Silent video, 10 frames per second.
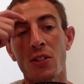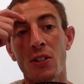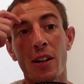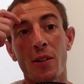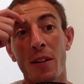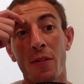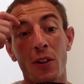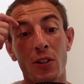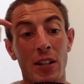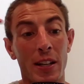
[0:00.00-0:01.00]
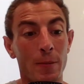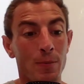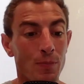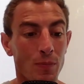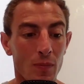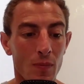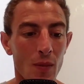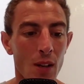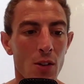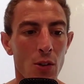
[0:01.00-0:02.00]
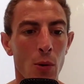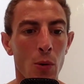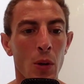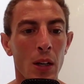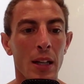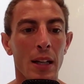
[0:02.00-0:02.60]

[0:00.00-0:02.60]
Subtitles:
yesterday on that first hit. So